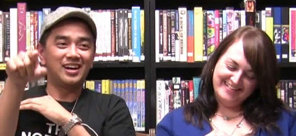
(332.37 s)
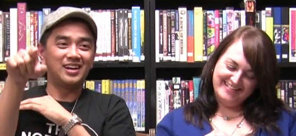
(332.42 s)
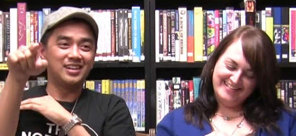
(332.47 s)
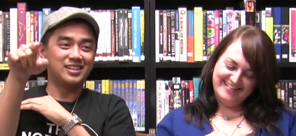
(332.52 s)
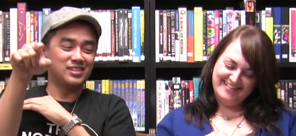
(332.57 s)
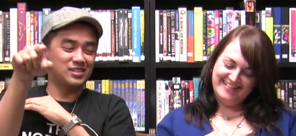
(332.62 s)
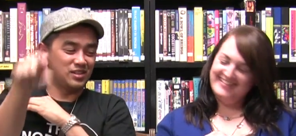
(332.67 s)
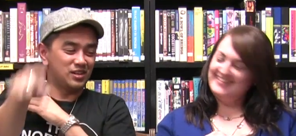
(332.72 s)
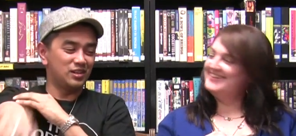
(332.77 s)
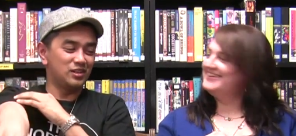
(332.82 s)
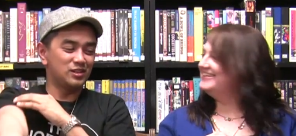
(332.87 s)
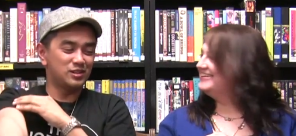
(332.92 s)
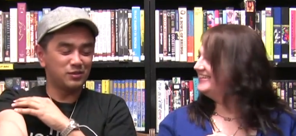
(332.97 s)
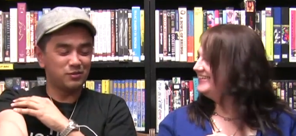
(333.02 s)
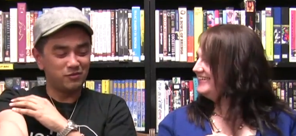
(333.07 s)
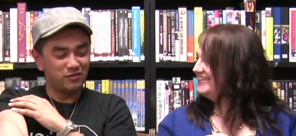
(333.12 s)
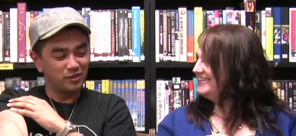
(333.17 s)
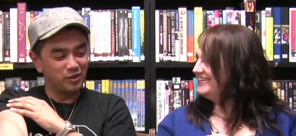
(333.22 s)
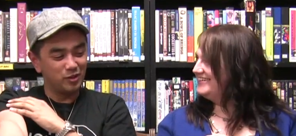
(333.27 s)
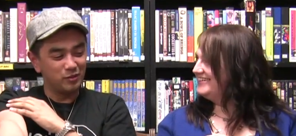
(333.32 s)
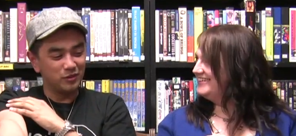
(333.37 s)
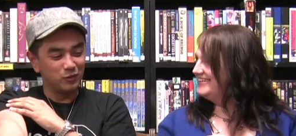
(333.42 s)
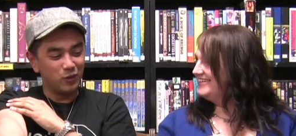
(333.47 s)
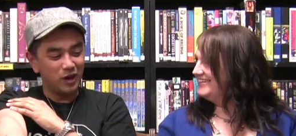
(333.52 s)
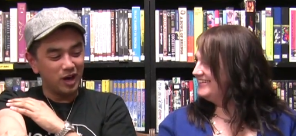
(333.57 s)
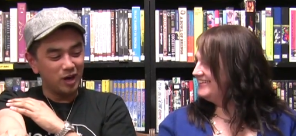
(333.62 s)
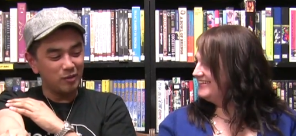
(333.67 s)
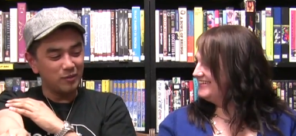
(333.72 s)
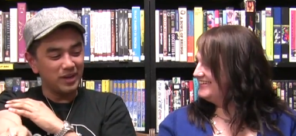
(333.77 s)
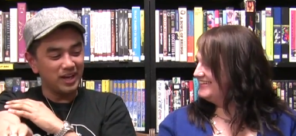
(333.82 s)
Speaker 1: I saw this film a
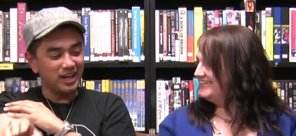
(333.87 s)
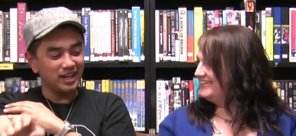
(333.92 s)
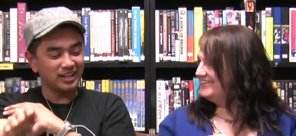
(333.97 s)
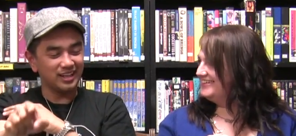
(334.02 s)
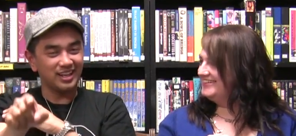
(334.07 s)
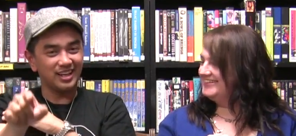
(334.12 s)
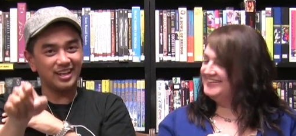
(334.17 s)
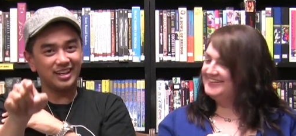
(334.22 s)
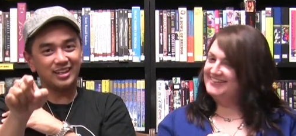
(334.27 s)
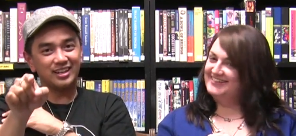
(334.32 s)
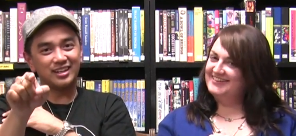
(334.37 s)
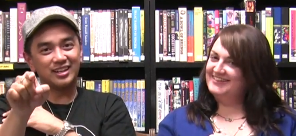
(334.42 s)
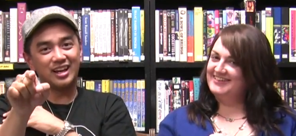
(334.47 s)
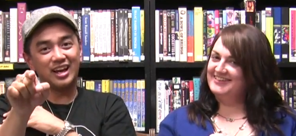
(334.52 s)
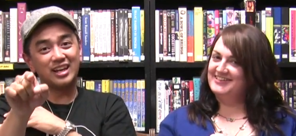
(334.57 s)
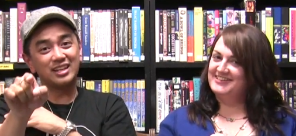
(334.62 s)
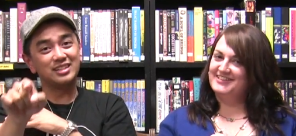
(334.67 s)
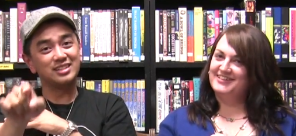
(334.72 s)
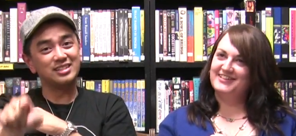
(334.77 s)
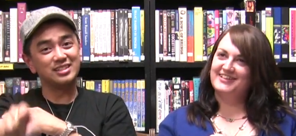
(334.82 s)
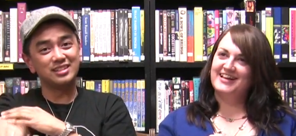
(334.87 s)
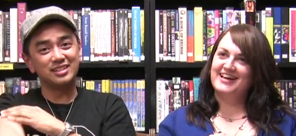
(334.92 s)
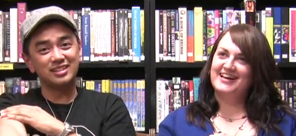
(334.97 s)
while back and you I didn't